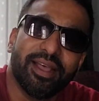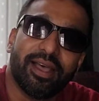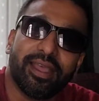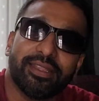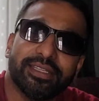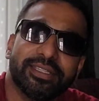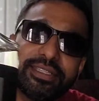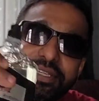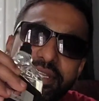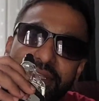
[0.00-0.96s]
I
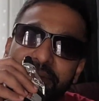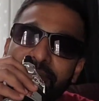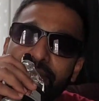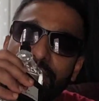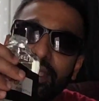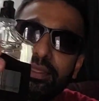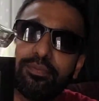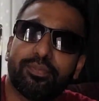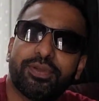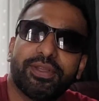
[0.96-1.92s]
just
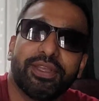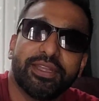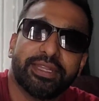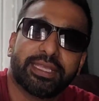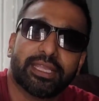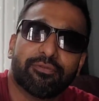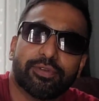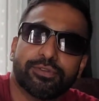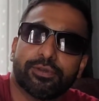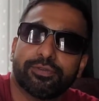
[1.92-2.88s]
keep taking
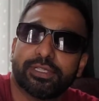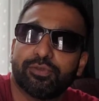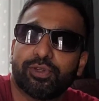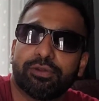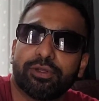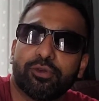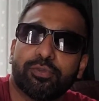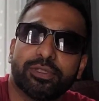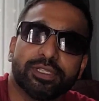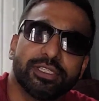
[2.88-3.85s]
whiffs of this whenever I
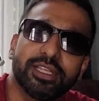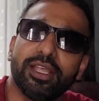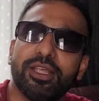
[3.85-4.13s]
open this.